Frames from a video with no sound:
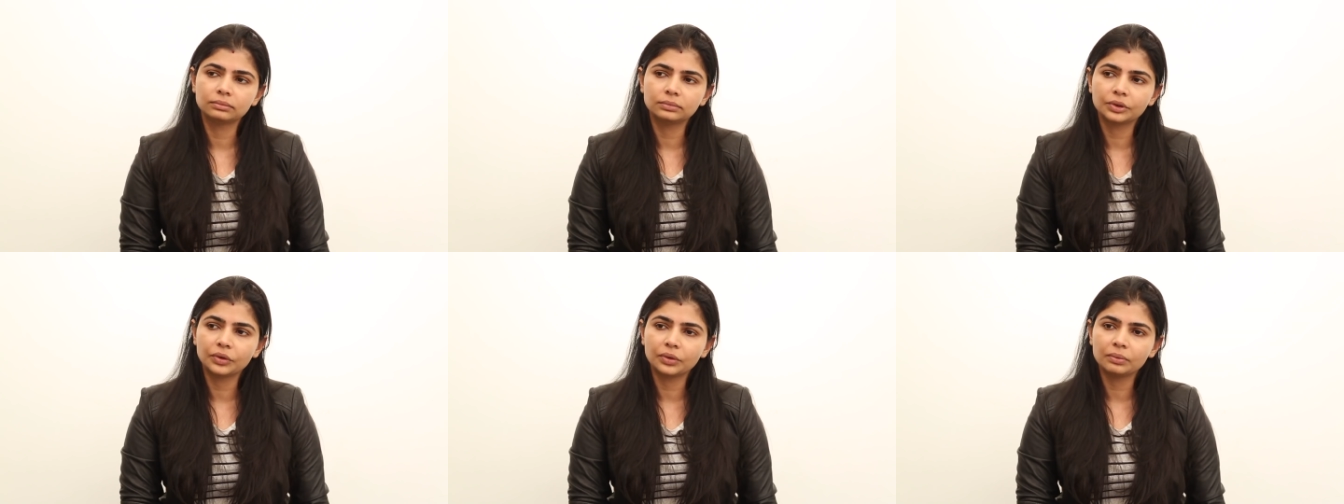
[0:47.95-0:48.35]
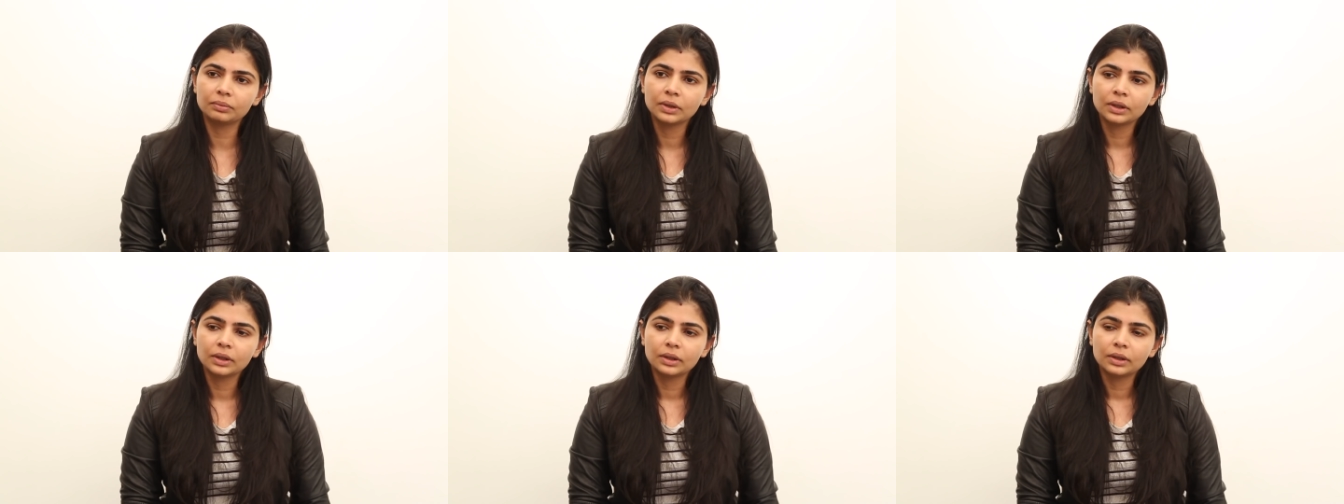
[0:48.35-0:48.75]
you know
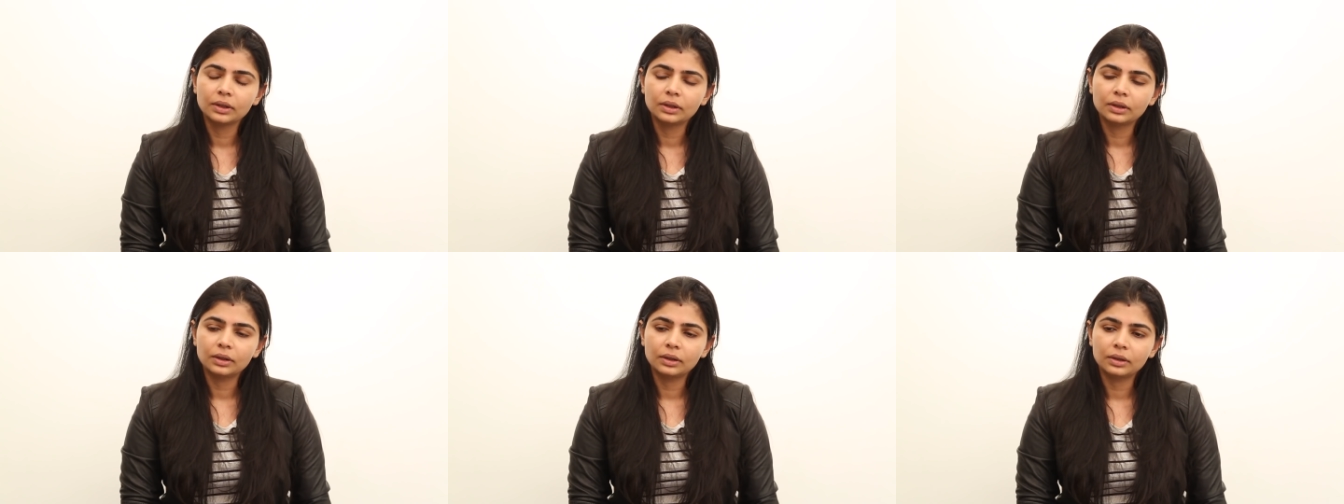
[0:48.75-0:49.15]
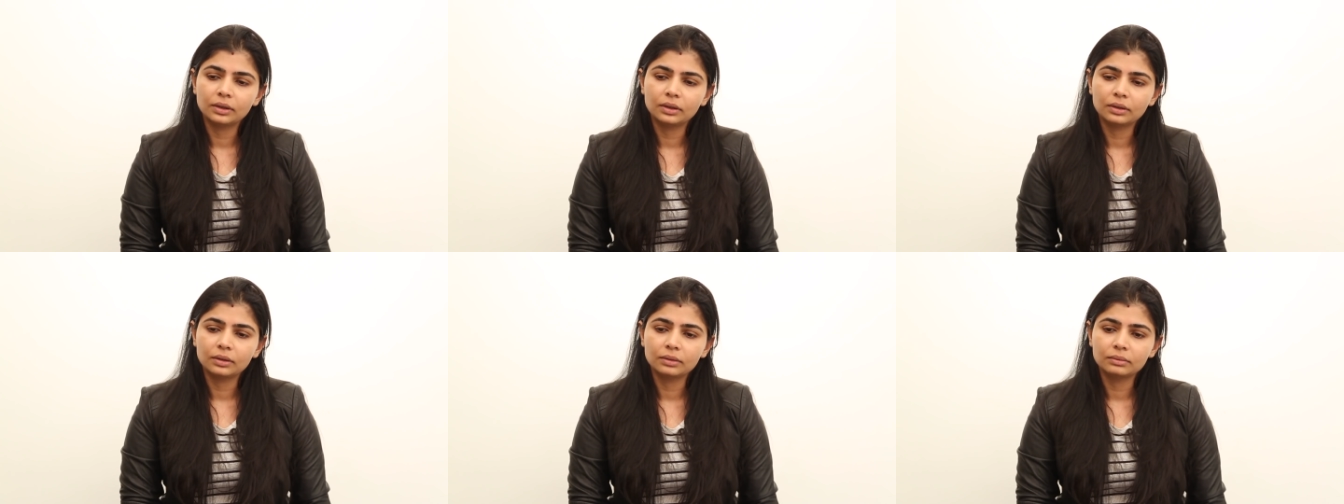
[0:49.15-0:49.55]

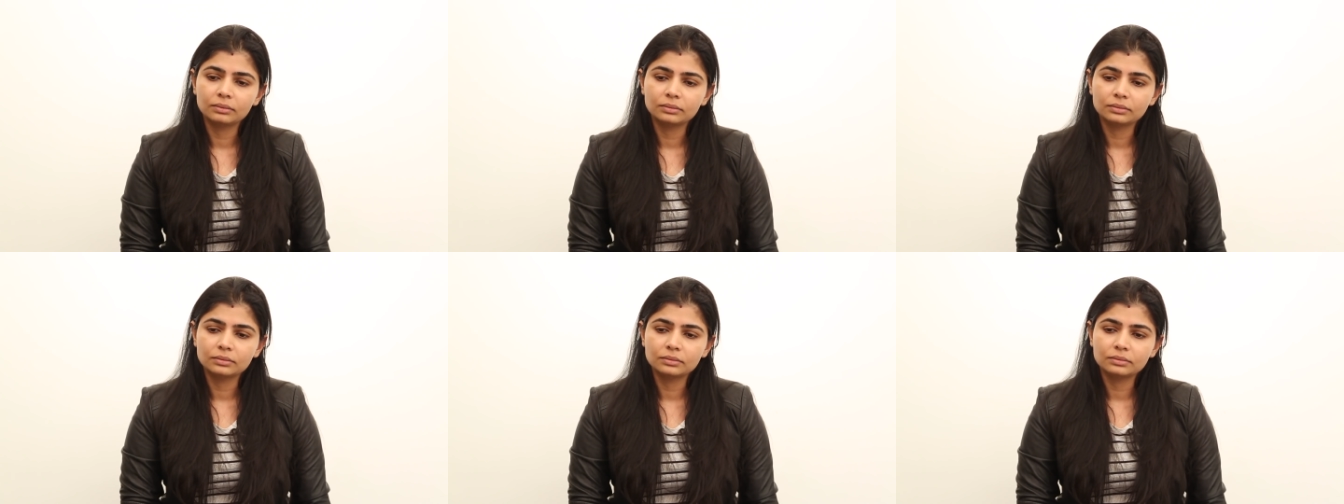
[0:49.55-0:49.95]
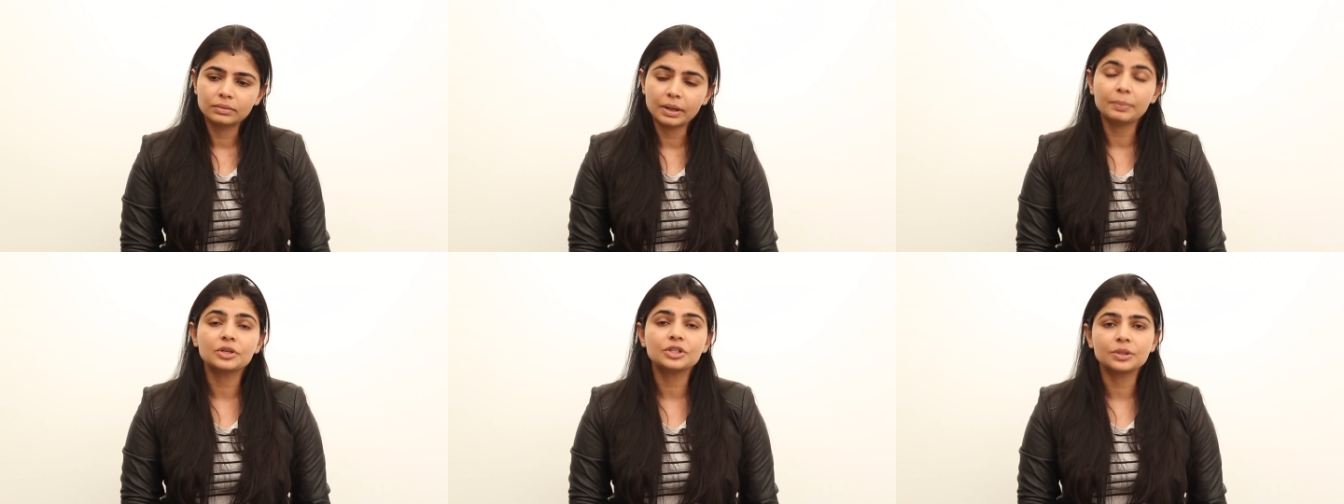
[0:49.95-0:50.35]
uh,
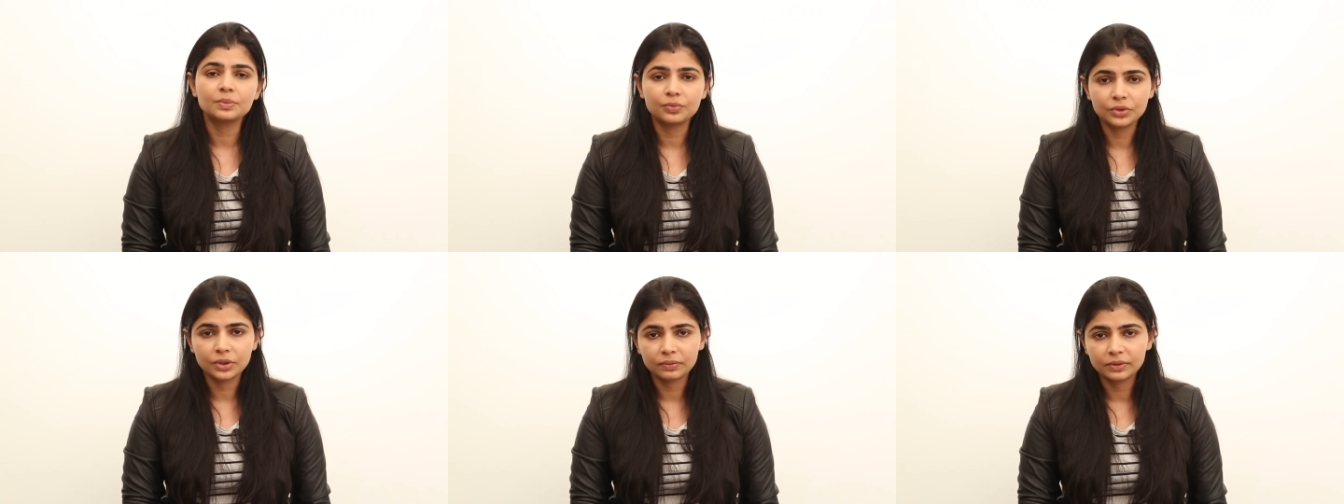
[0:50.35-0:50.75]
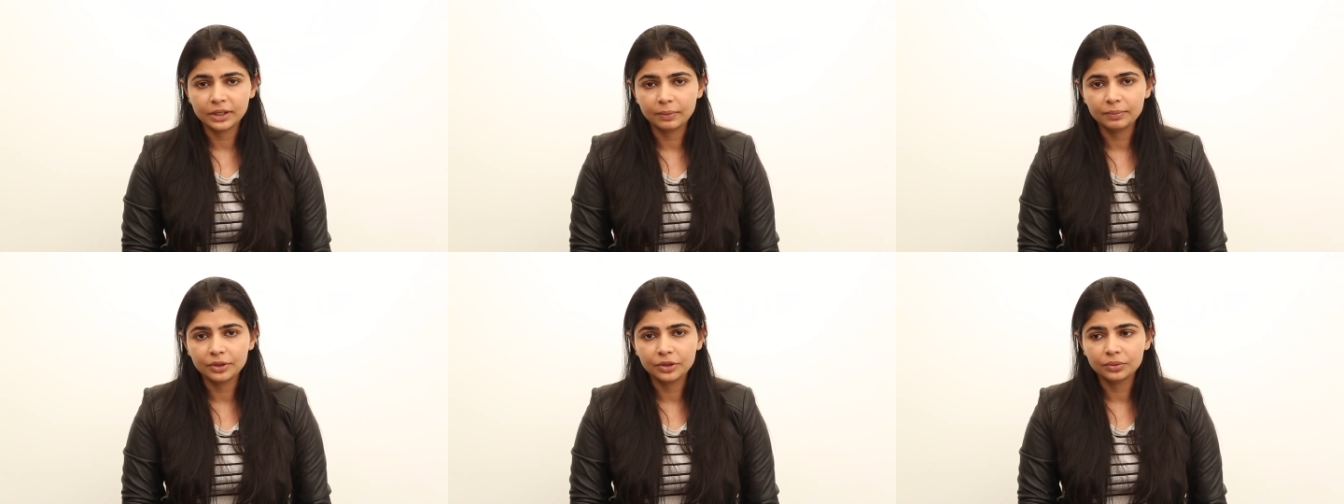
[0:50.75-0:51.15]
membership fee of the
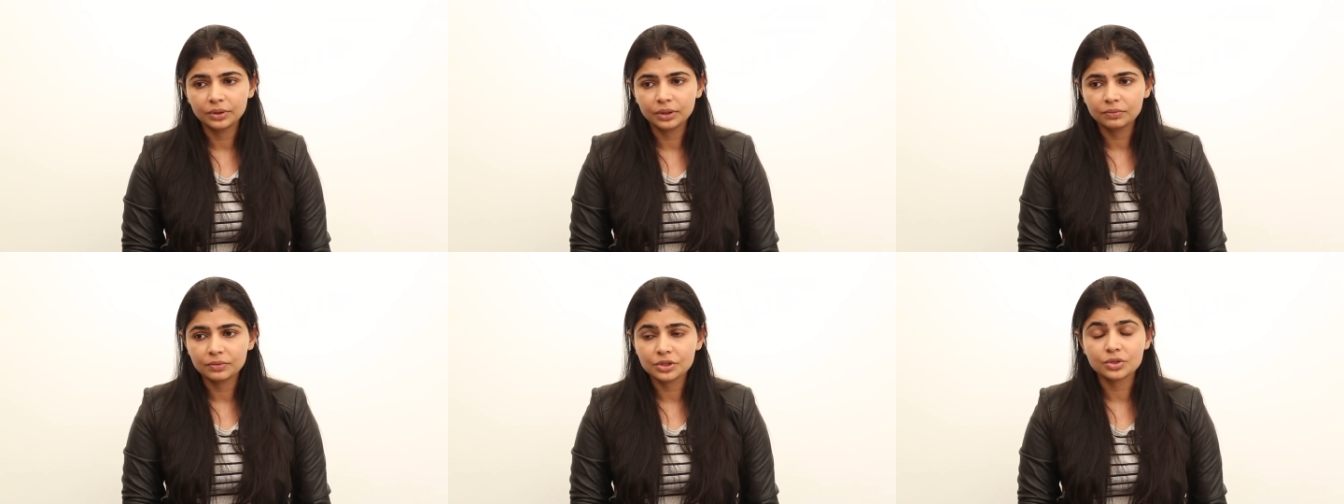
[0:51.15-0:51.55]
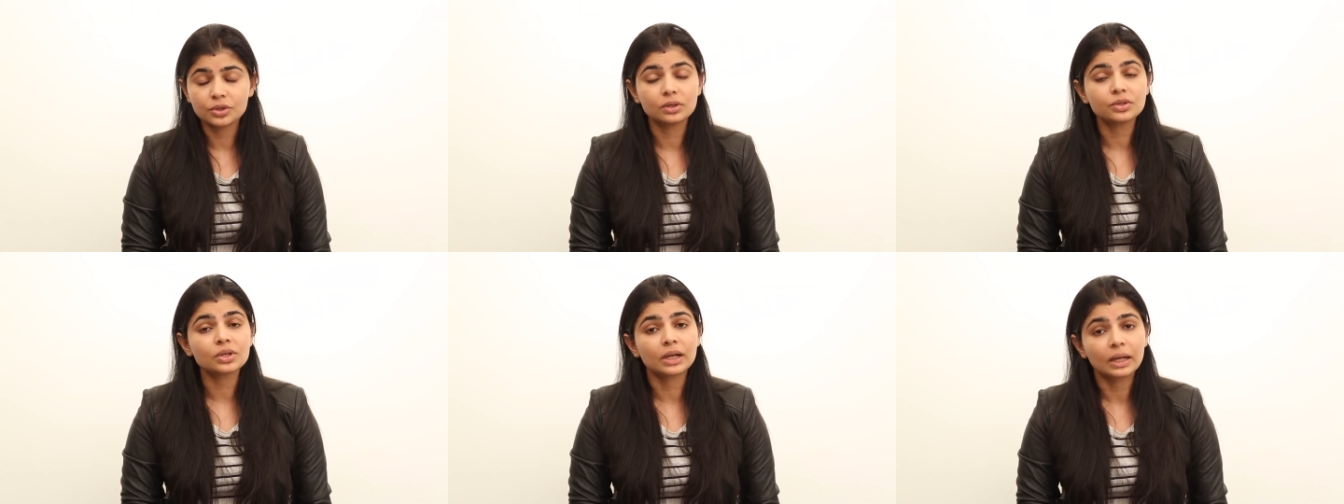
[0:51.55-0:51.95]
dubbing union which is
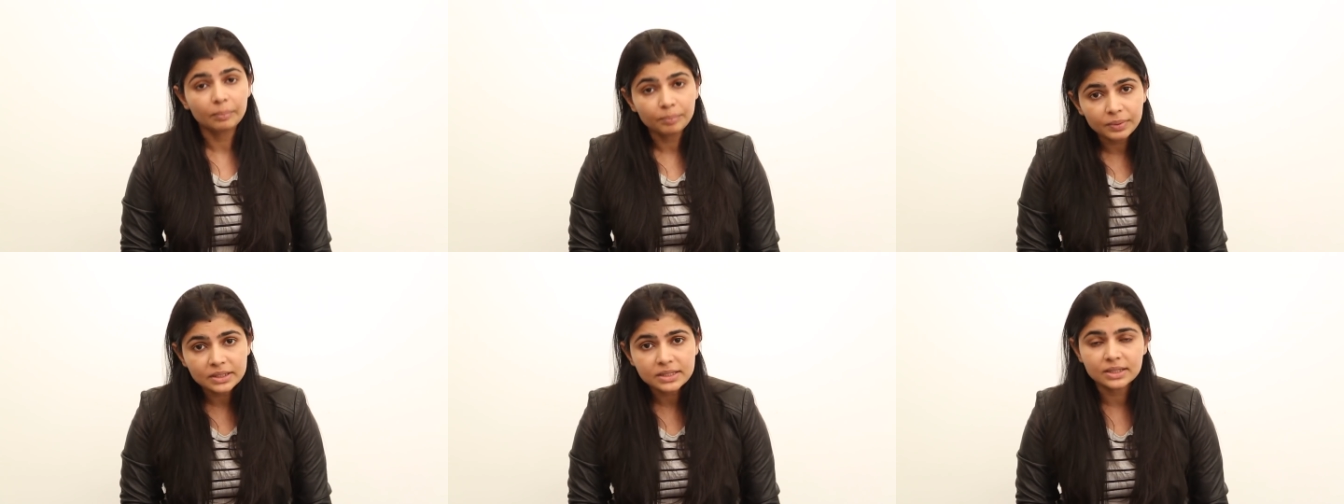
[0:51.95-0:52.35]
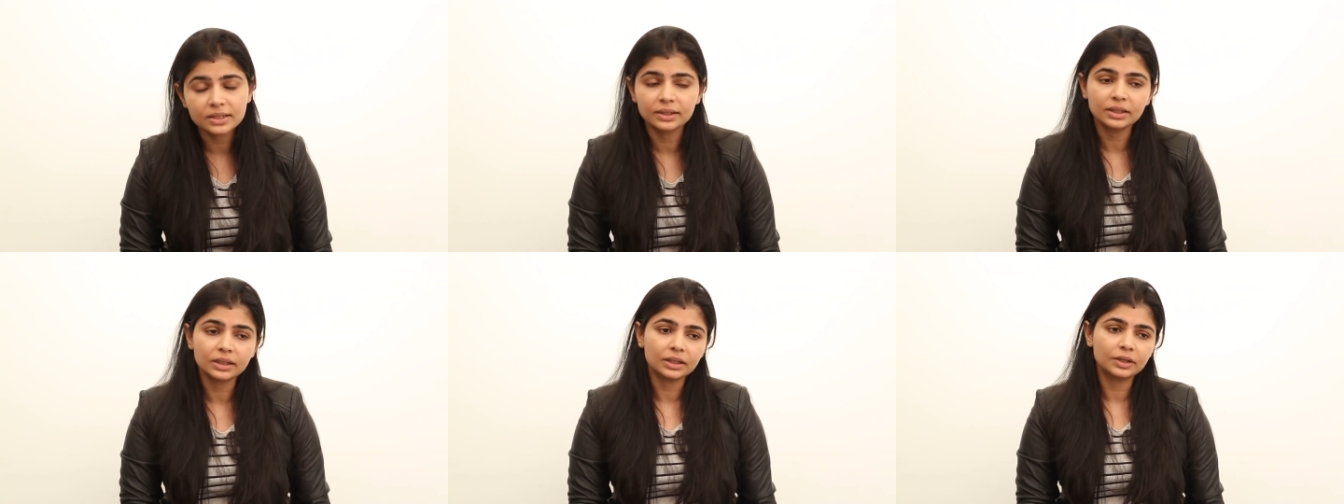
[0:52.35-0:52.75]
also
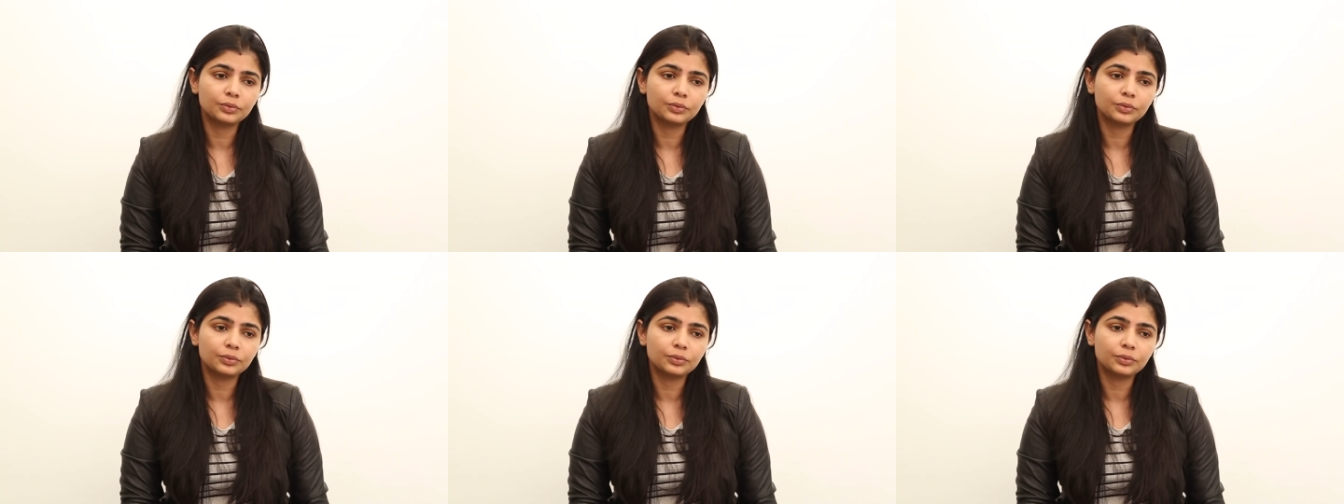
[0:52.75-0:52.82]
compulsory